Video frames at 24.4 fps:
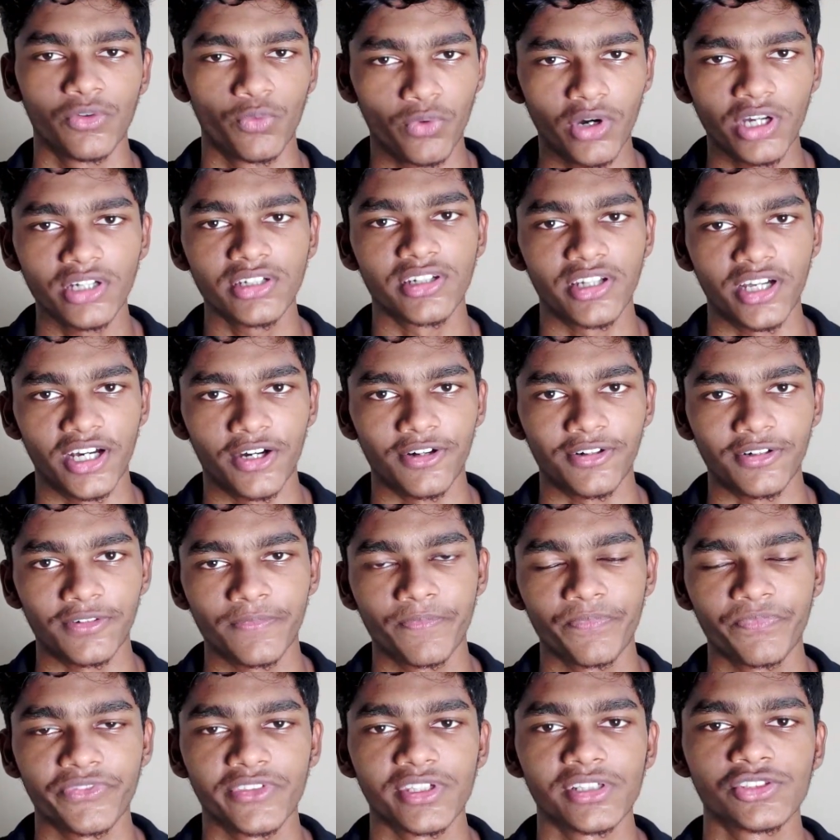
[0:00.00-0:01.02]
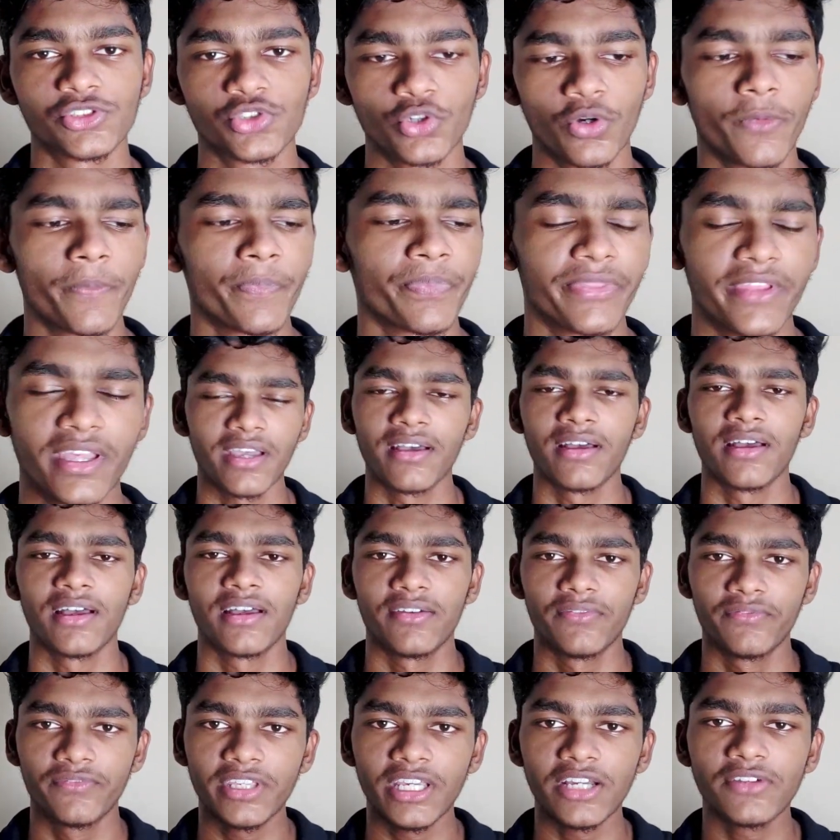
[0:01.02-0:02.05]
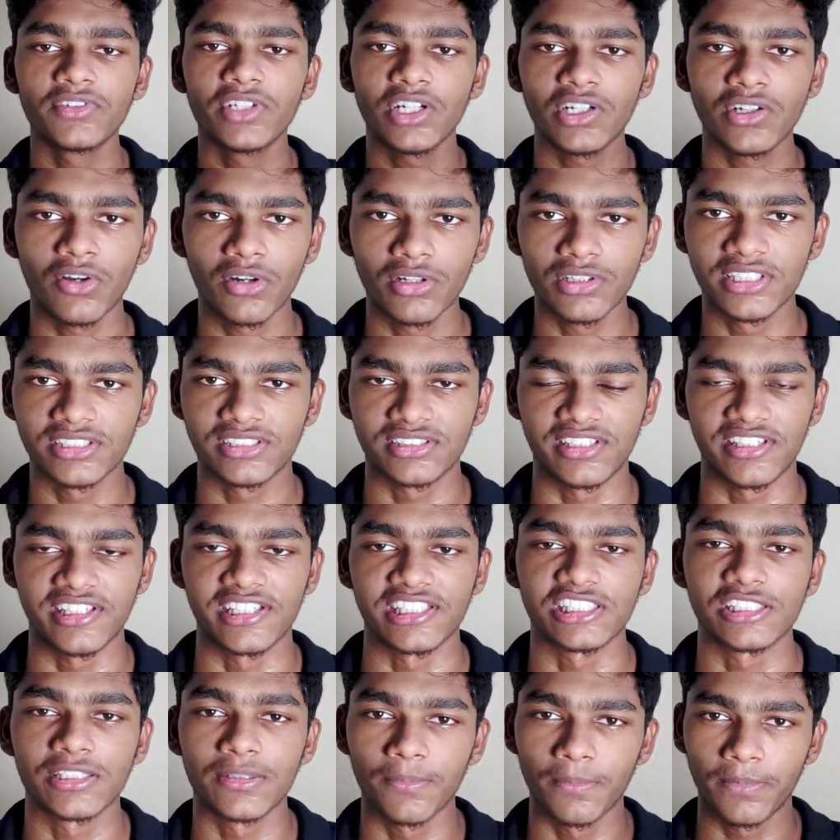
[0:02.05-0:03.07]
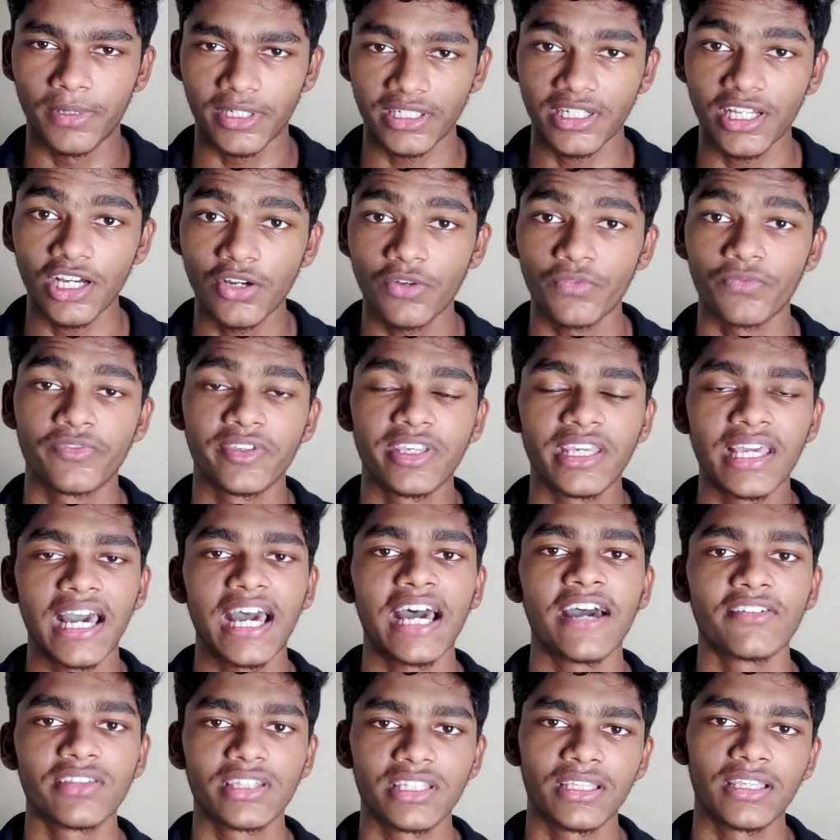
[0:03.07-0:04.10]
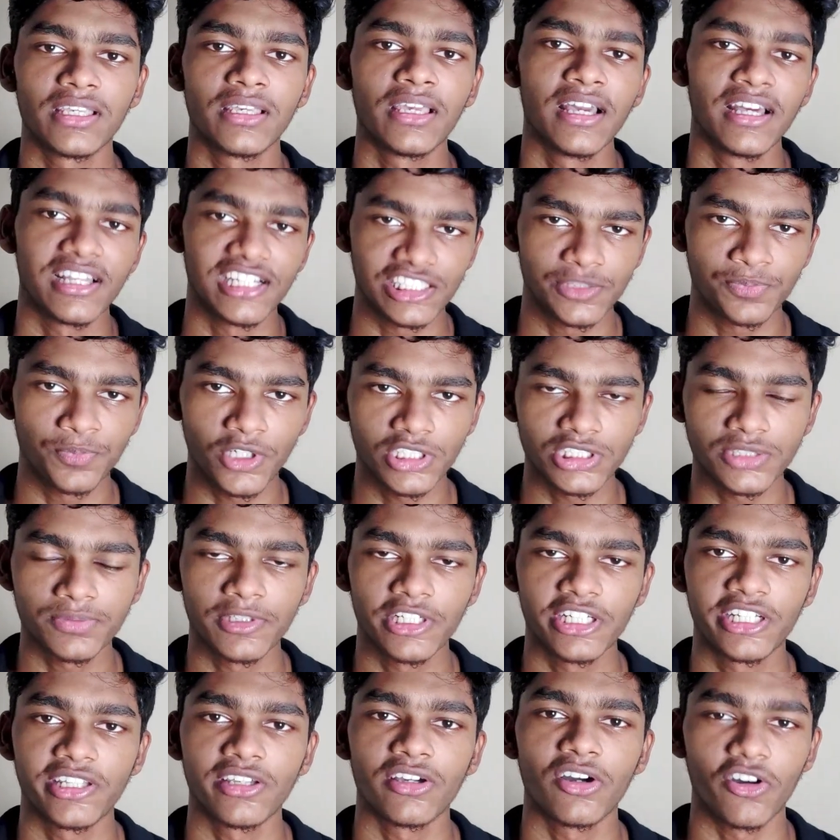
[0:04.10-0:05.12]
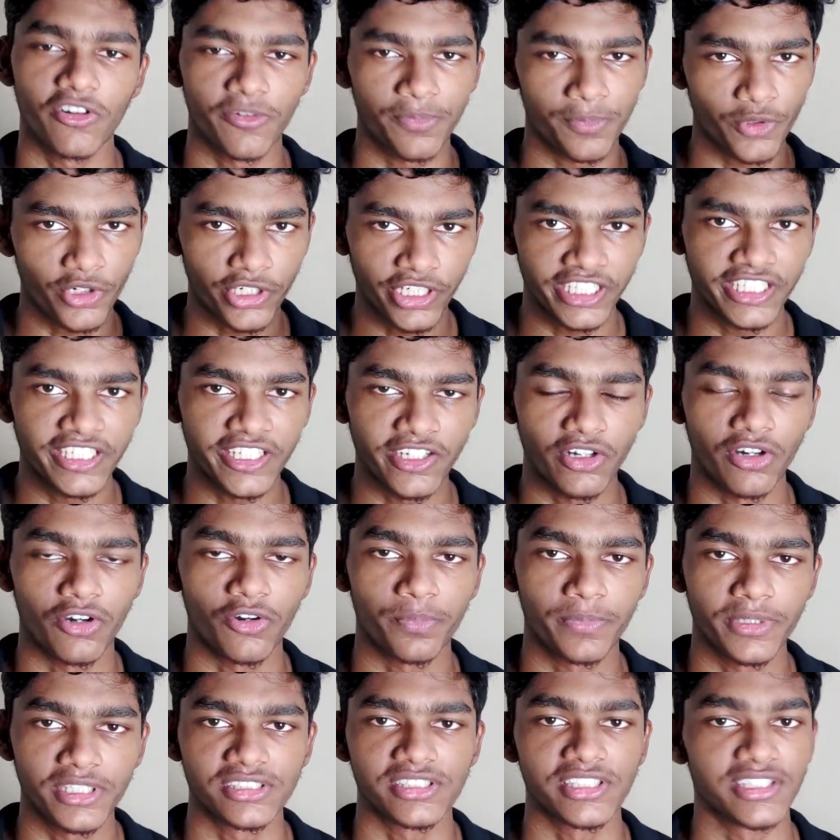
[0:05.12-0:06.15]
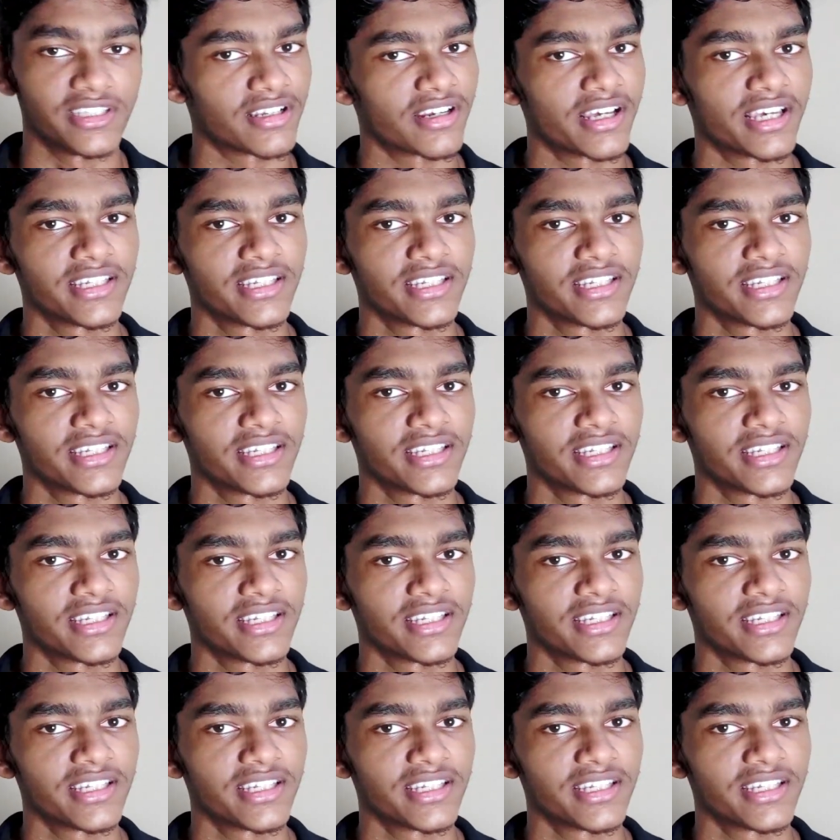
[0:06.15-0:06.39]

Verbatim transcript: what now so we have done all these things, but now we have the responsibility of protecting our PC,